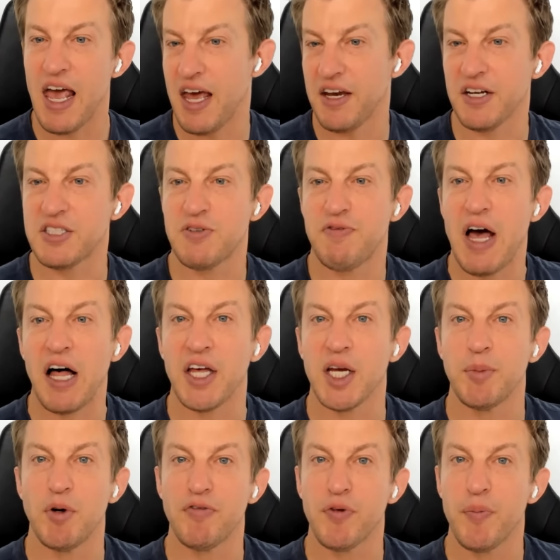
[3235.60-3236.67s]
And it's
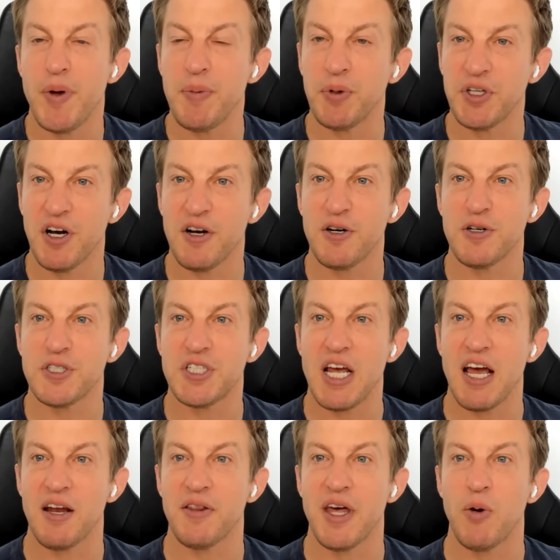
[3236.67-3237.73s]
valuable for people to
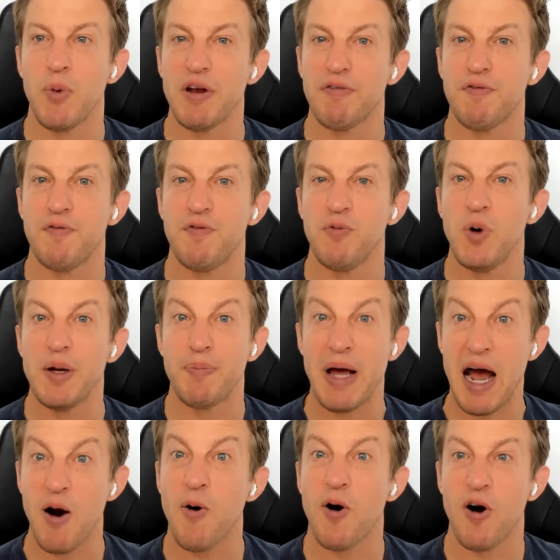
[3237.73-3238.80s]
understand that we
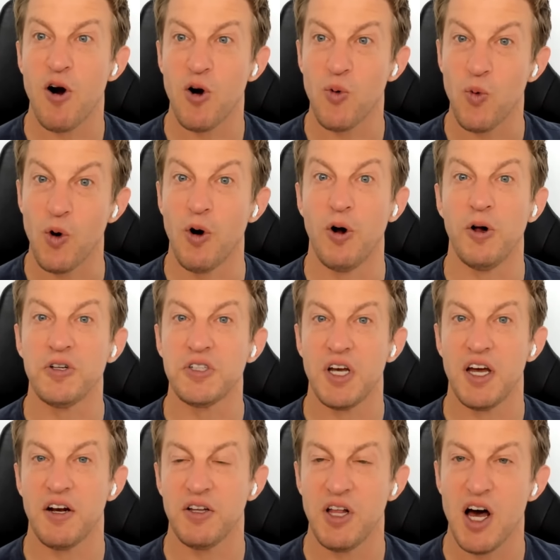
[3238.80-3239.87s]
power our world
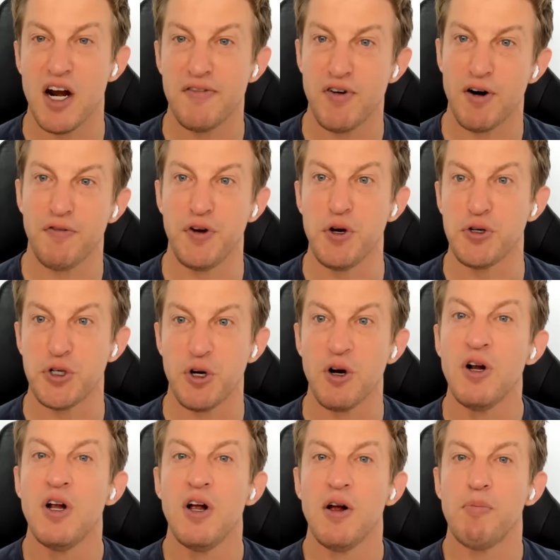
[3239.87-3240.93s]
and a lot of our
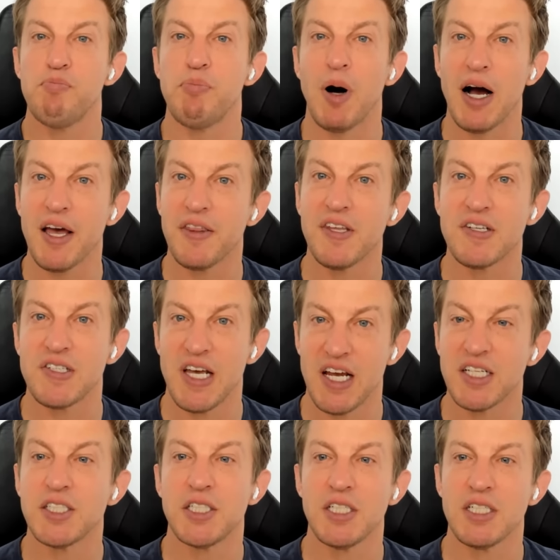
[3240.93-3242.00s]
future by this
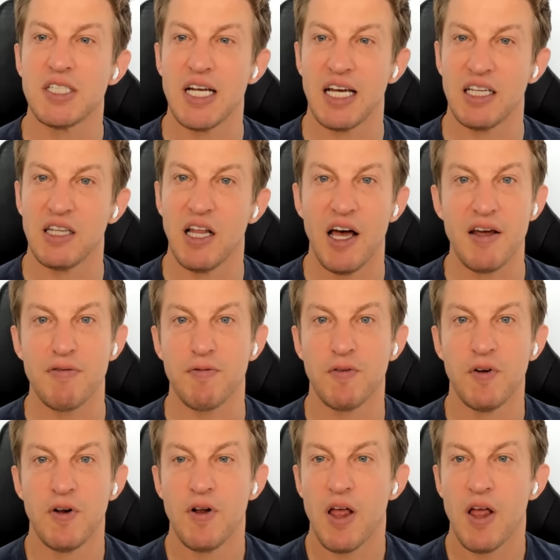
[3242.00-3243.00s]
ancient dead life.